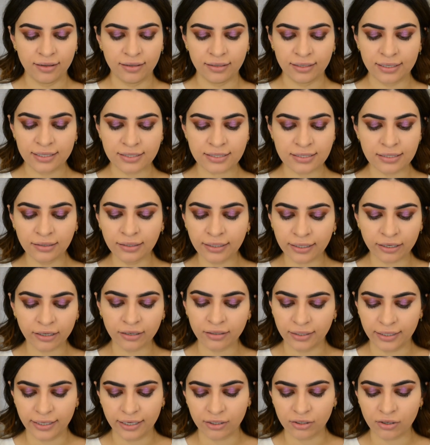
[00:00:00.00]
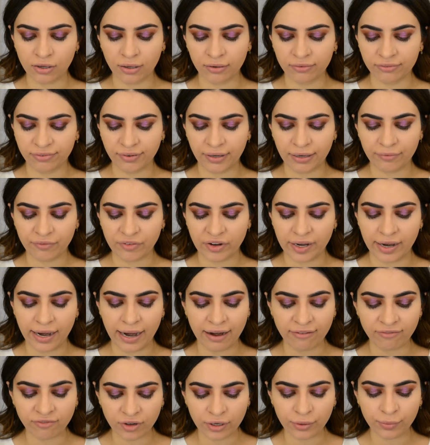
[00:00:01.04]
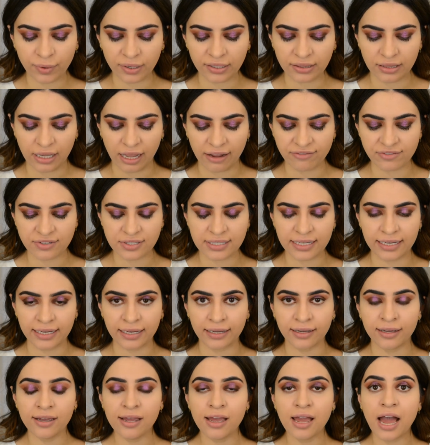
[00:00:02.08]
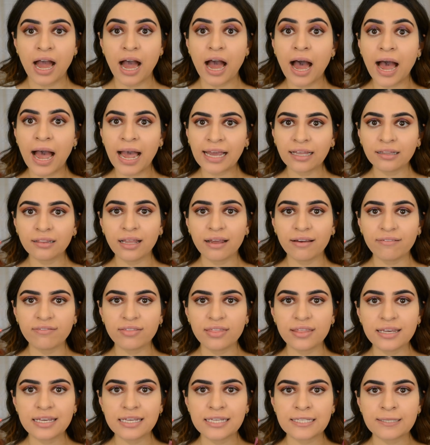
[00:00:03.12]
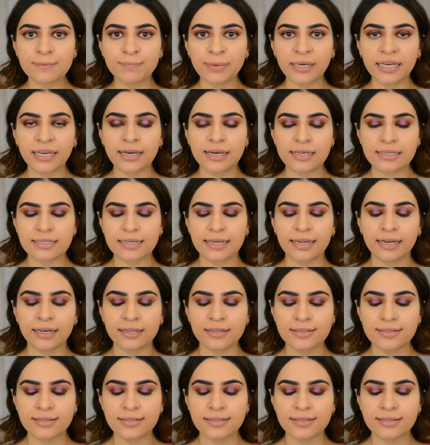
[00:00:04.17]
It's literally a cult favorite. Everyone loves it. I love this because it